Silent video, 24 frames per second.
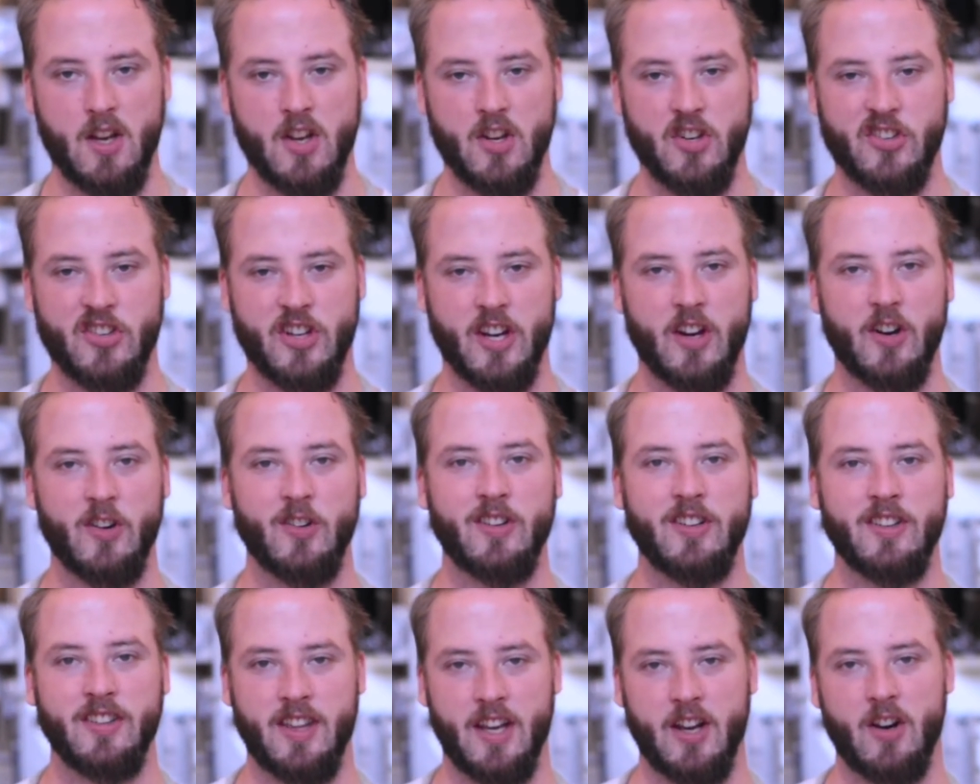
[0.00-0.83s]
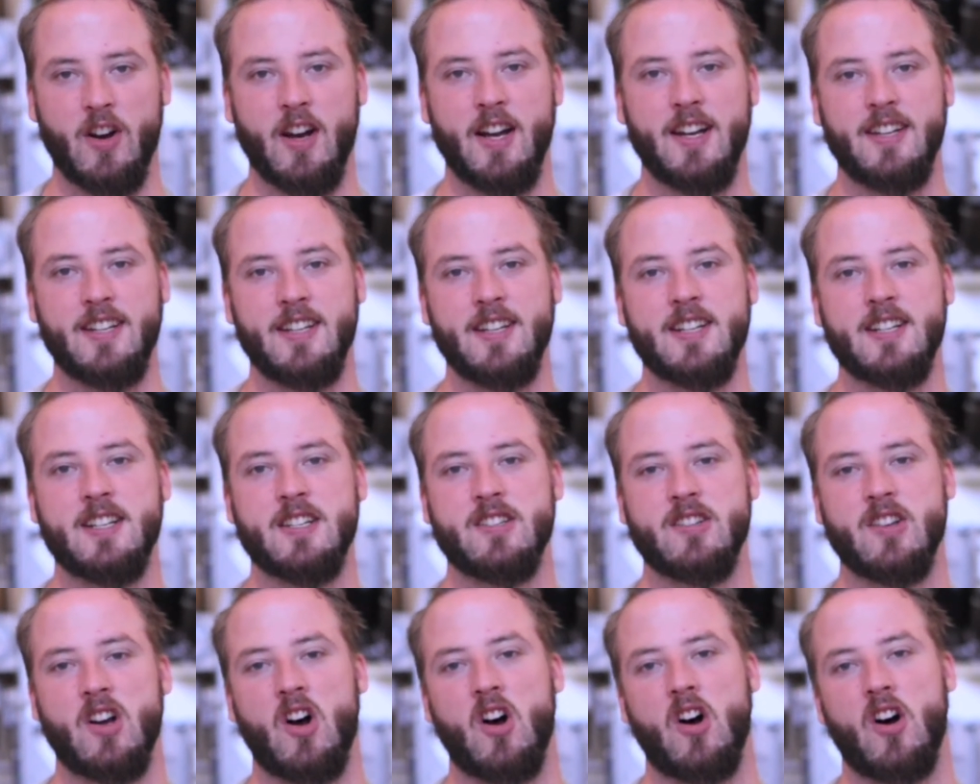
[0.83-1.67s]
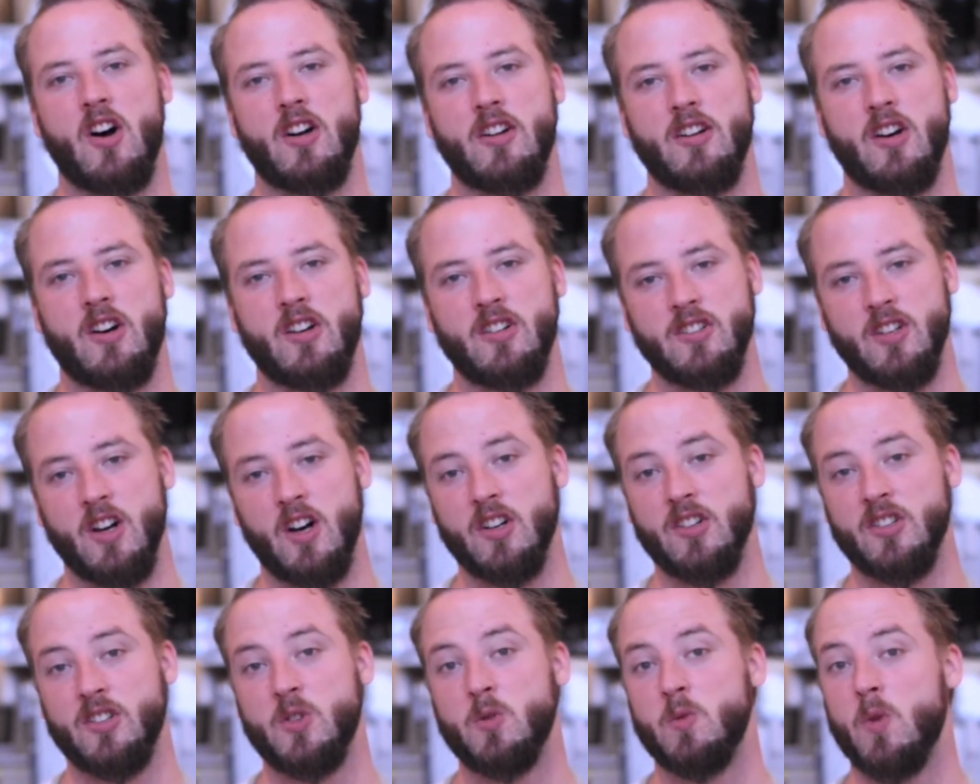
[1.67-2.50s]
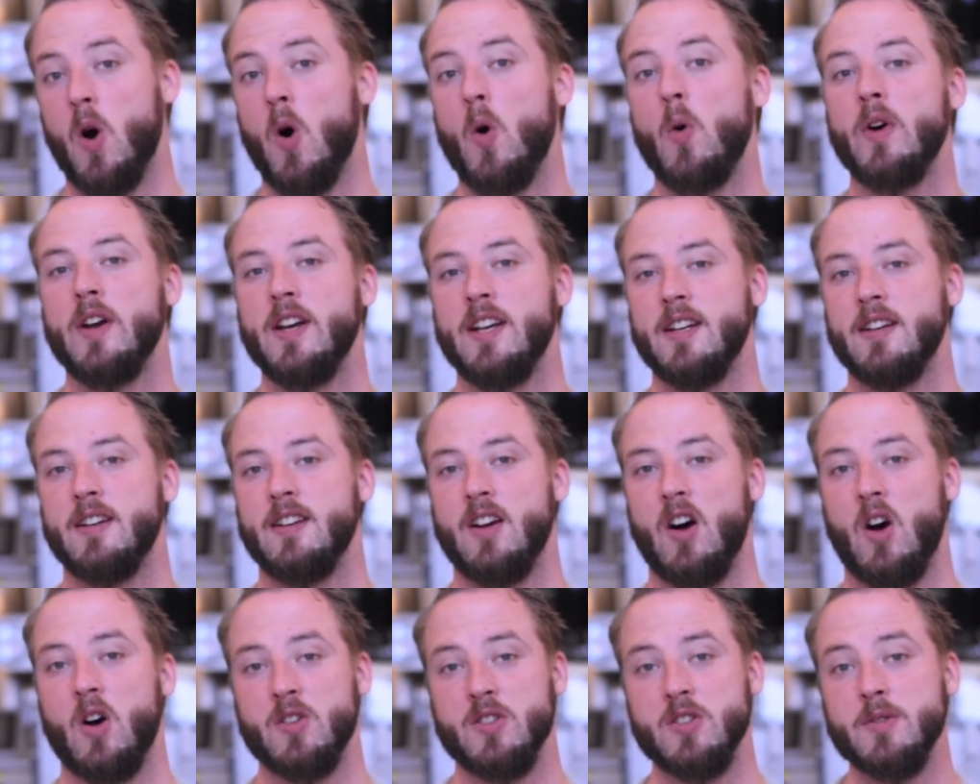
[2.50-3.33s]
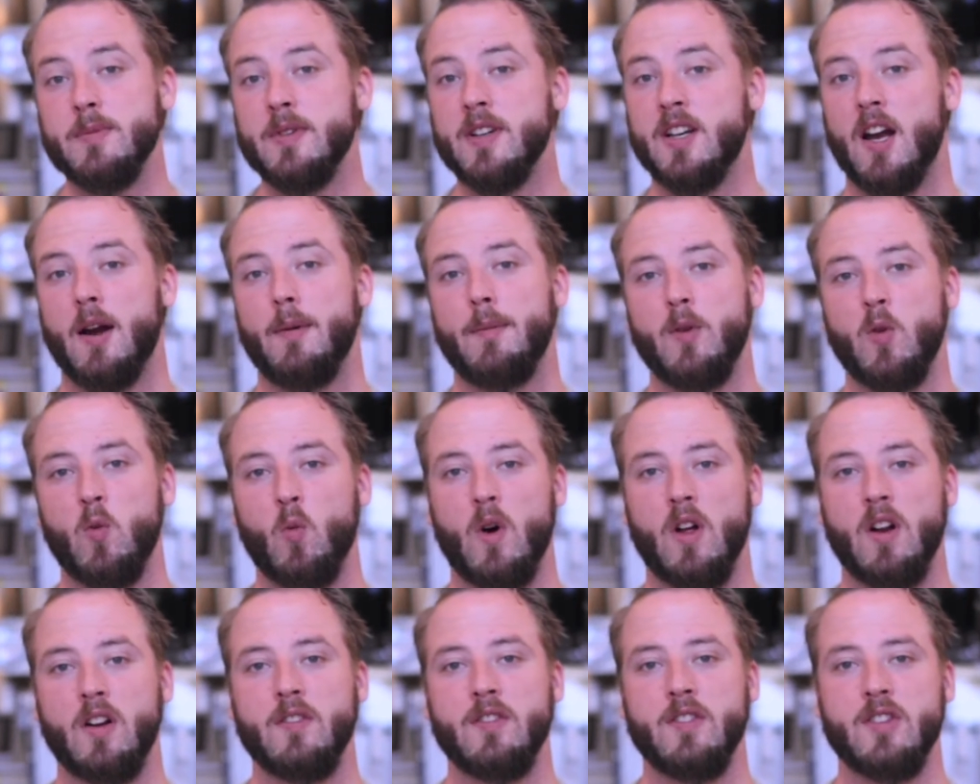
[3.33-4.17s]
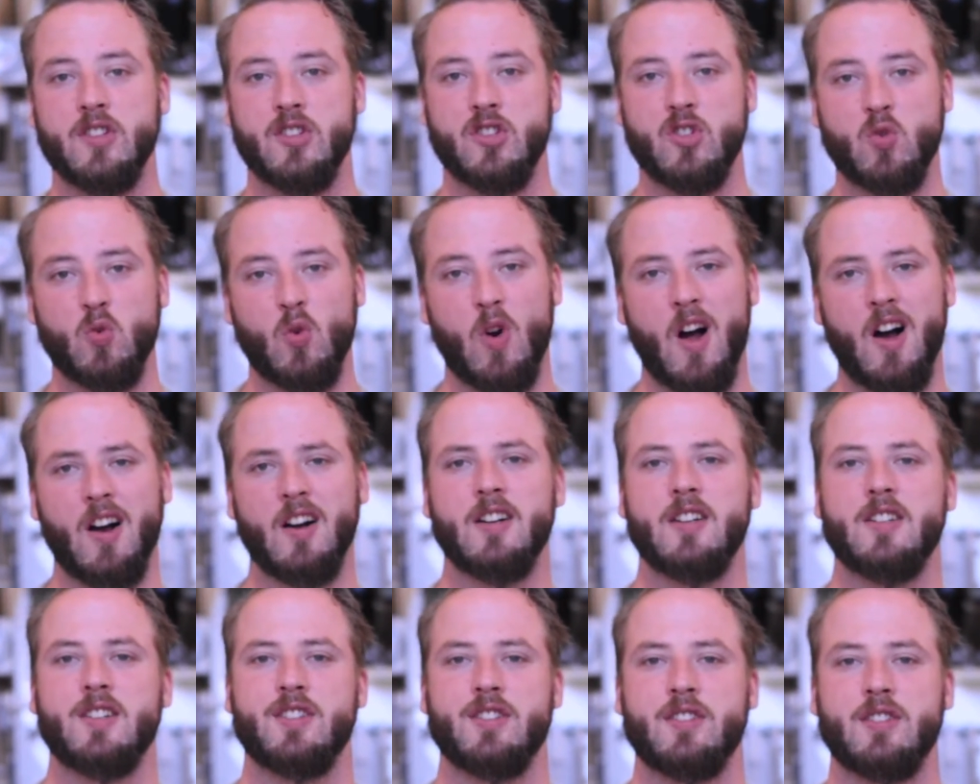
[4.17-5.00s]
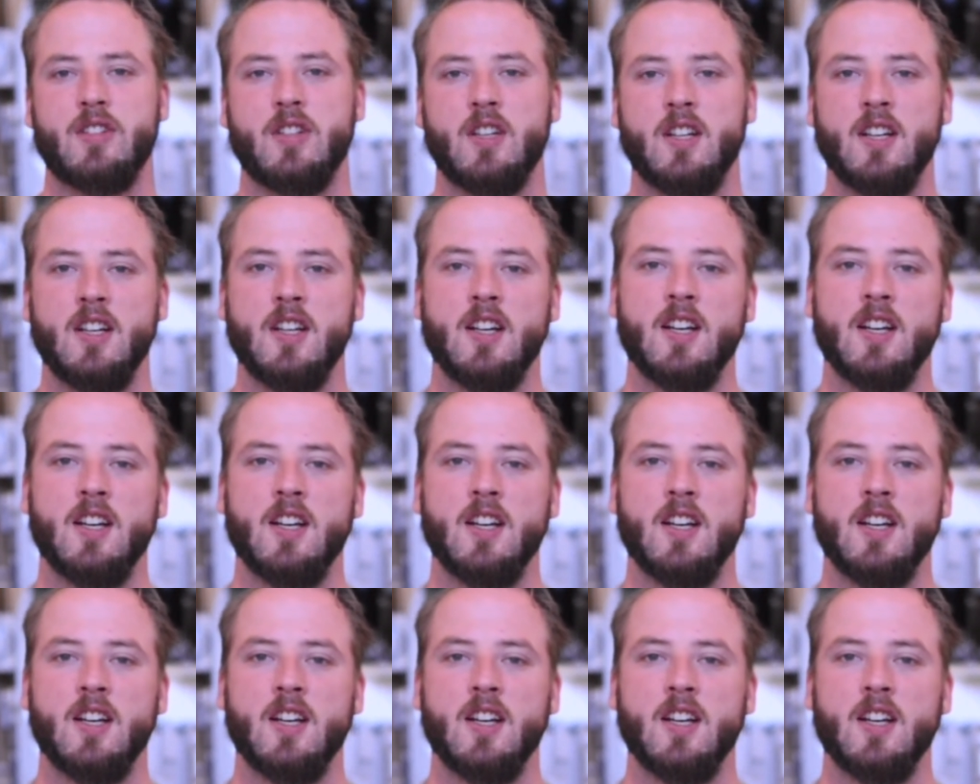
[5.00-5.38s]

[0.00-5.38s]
sharing their ideas on growing and also becoming one of the strongest,